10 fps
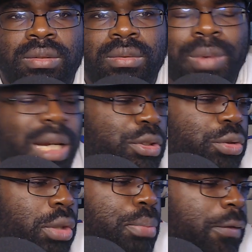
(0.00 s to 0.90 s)
What happened
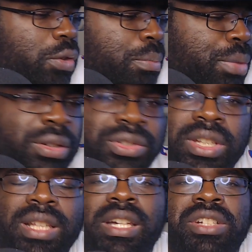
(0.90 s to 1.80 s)
to the Buffalo Bills
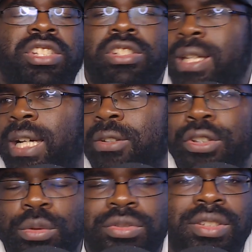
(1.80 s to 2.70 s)
that shut out
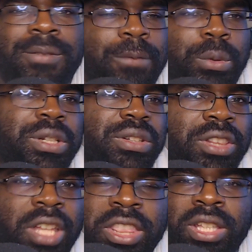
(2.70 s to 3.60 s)
Houston
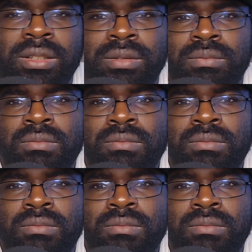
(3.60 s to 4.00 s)
40-0?